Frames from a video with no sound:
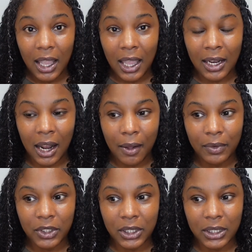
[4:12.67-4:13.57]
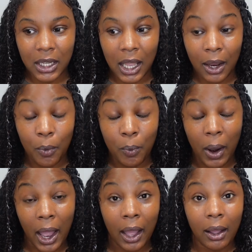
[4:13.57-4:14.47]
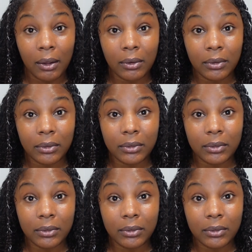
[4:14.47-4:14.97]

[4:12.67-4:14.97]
And I was just like, wow.